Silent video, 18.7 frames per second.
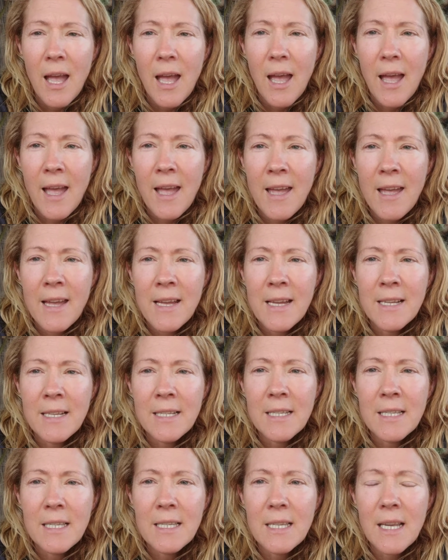
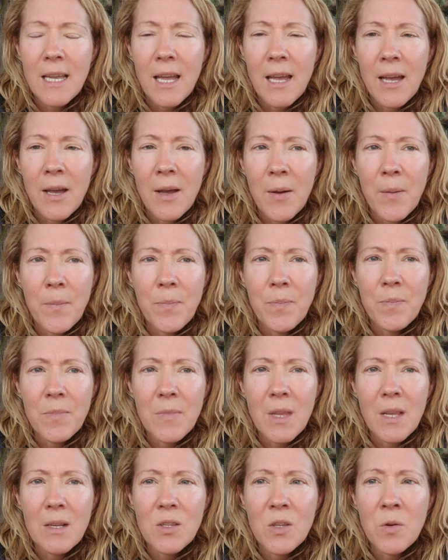And um,
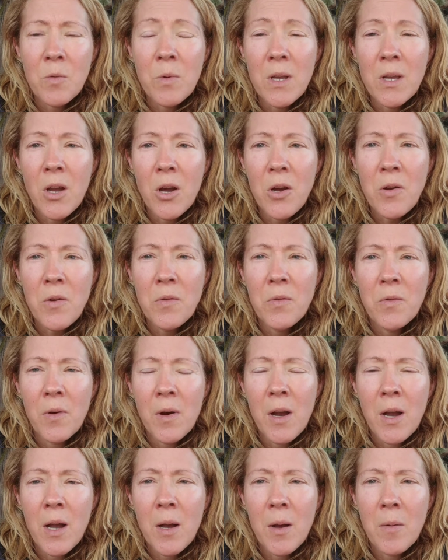so we go
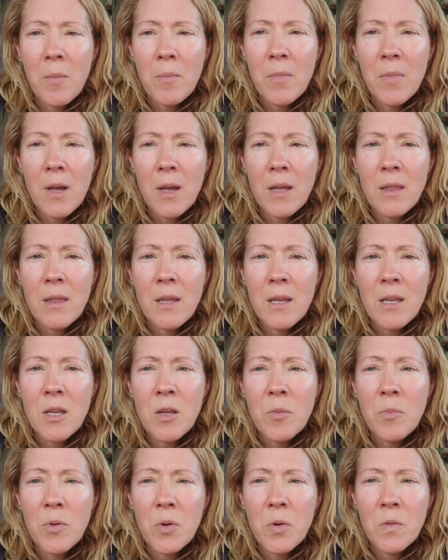from
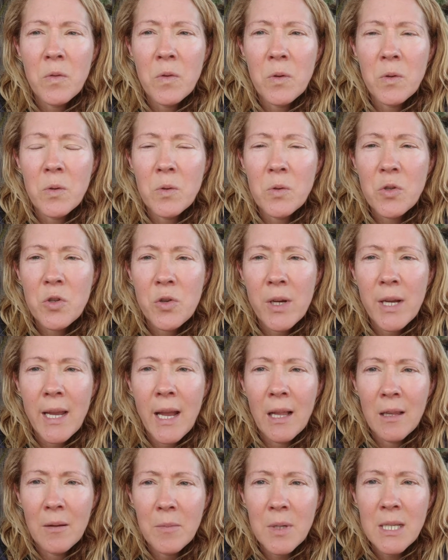the beautiful tree
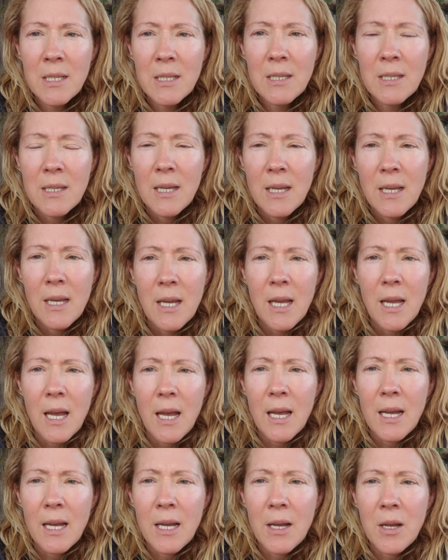element,
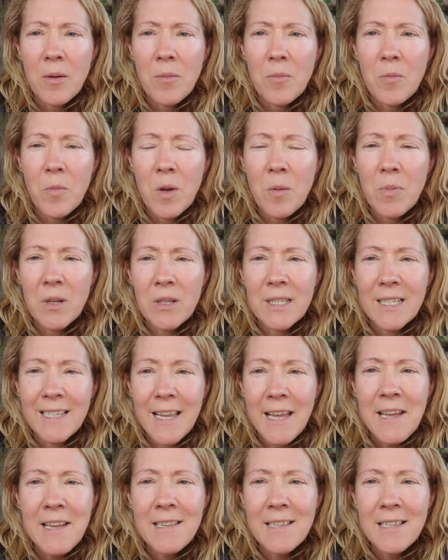um, we build a
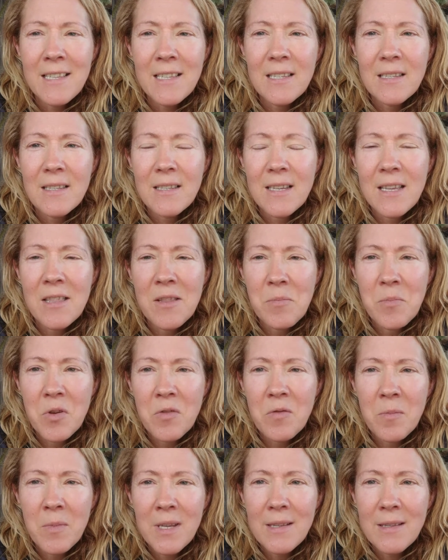nest in the
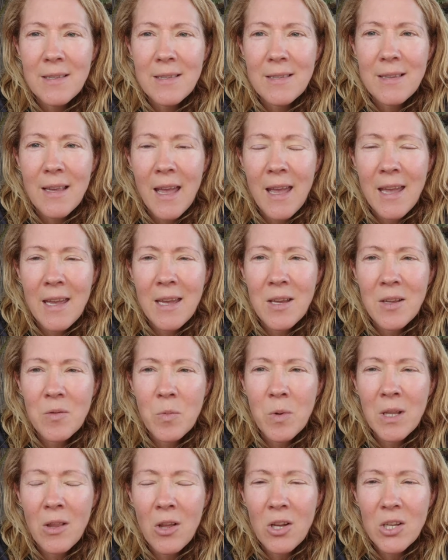movements, and
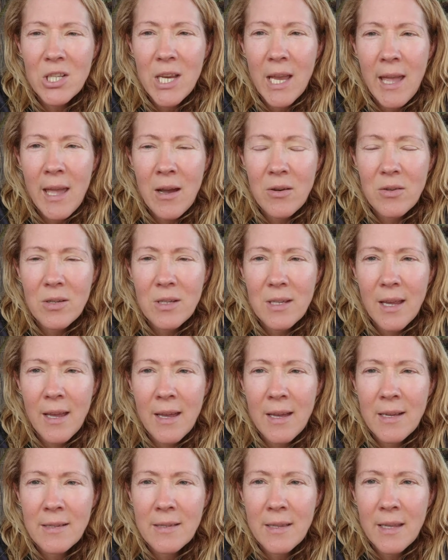we launch out
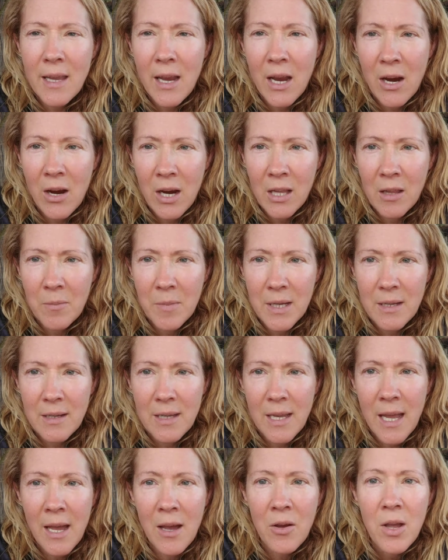as the air element.
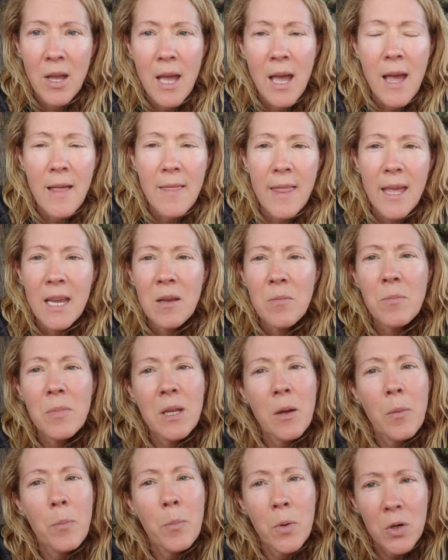Now, that can
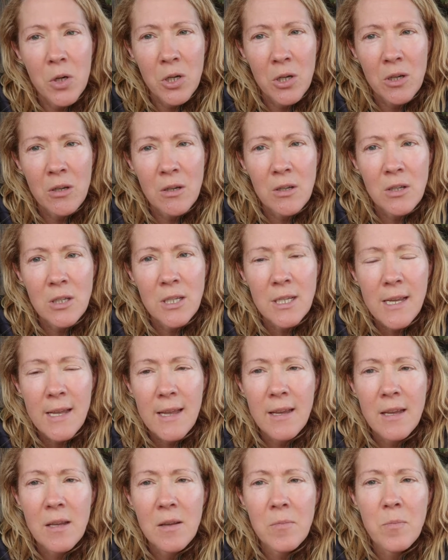be a bird,
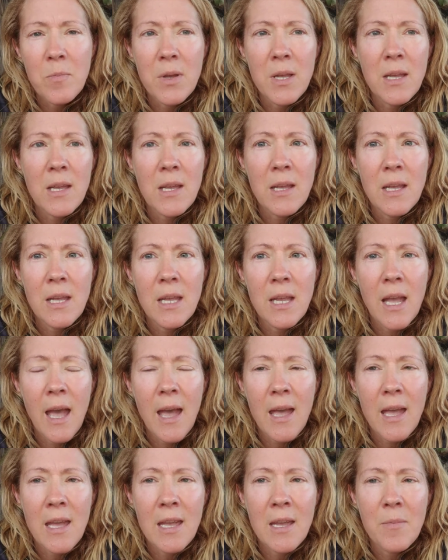it can be
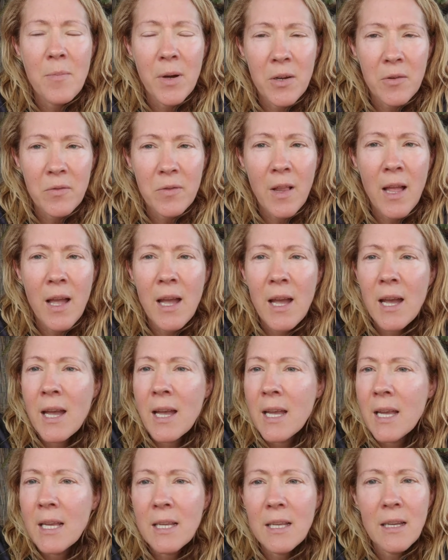a
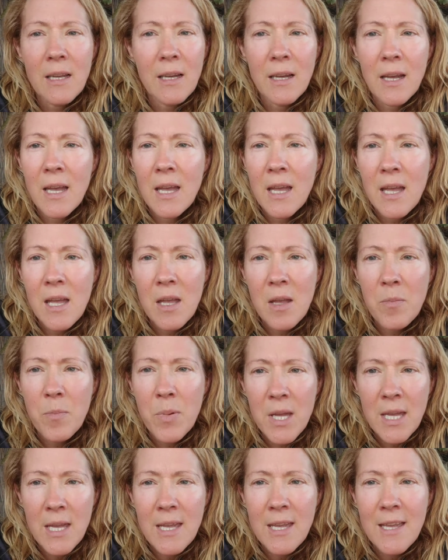butterfly, a
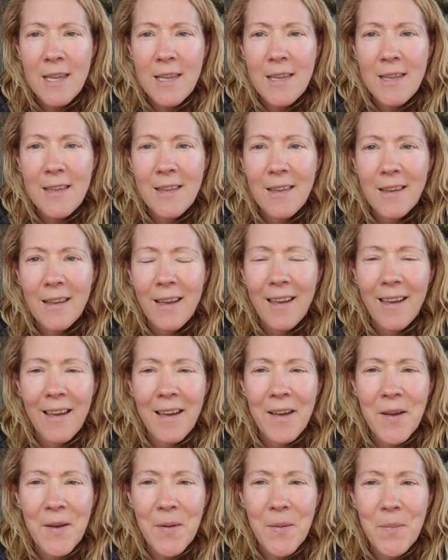bee,
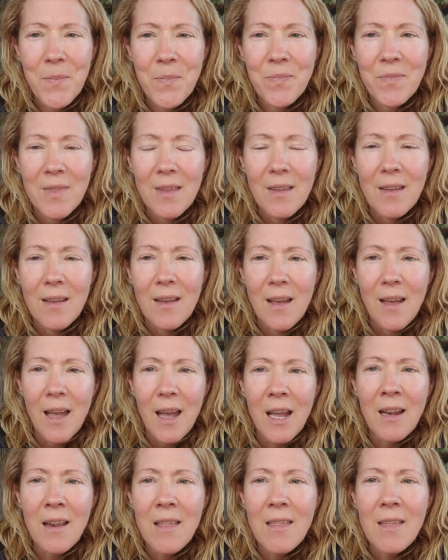um,
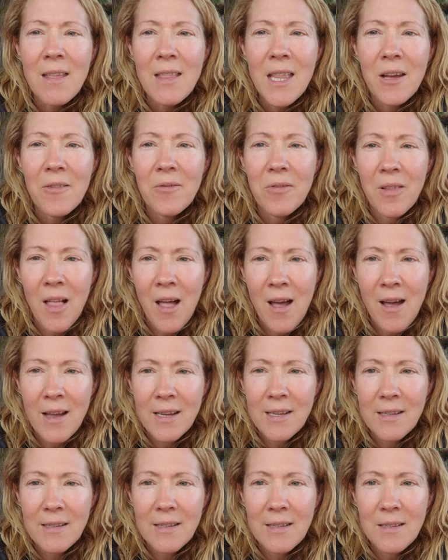anything that
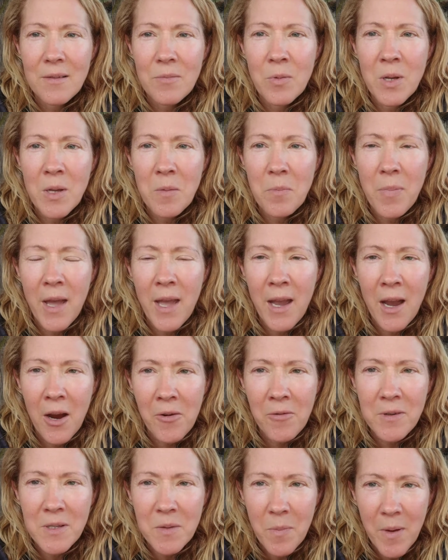flies. We pay our
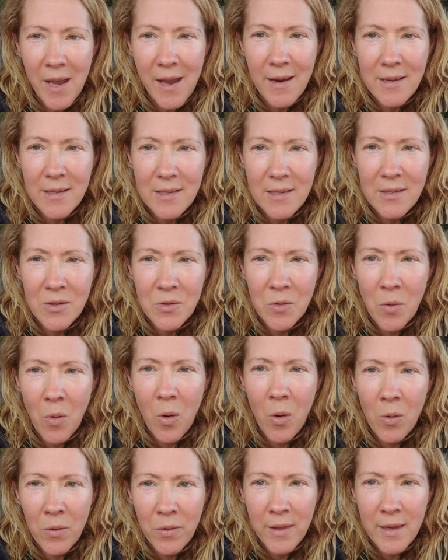respects to
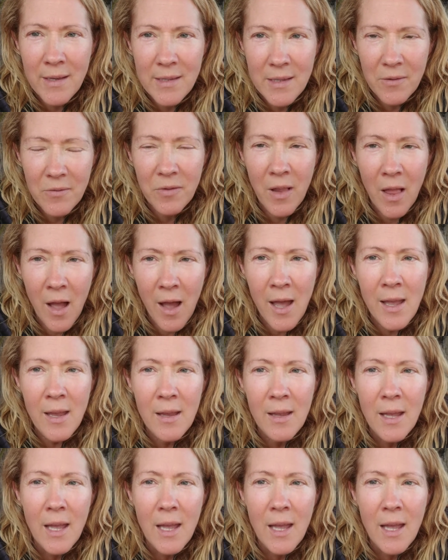all things that fly